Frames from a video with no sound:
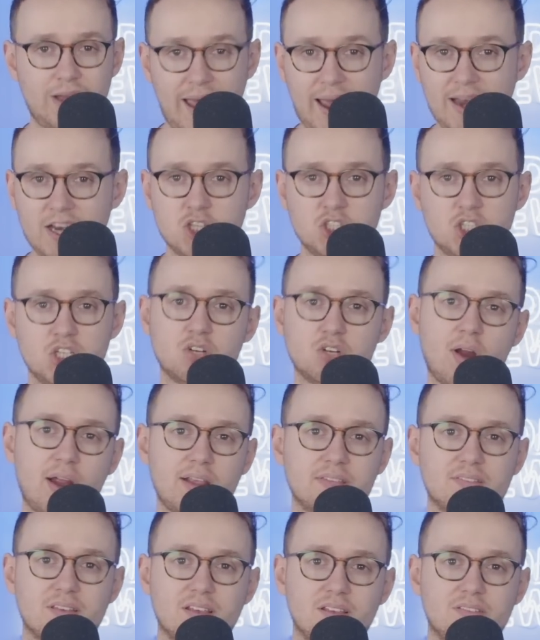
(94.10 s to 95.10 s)
energy
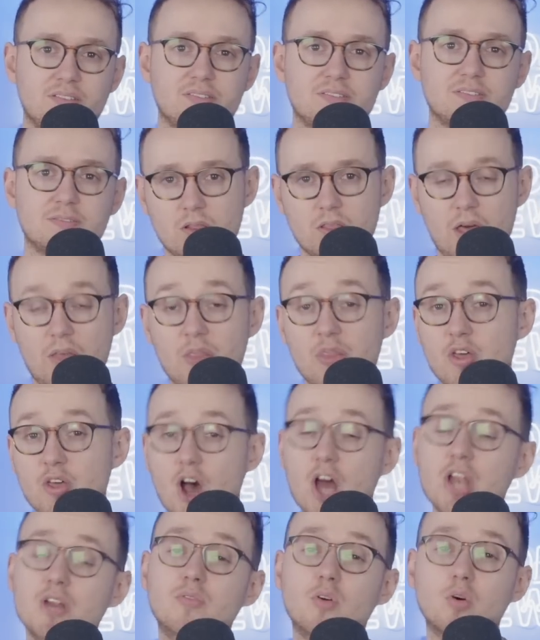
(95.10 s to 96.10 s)
crisis. And
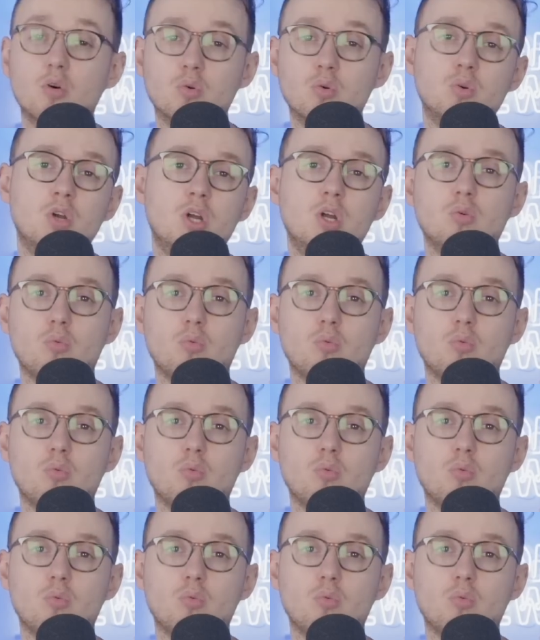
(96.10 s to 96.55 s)
third of all,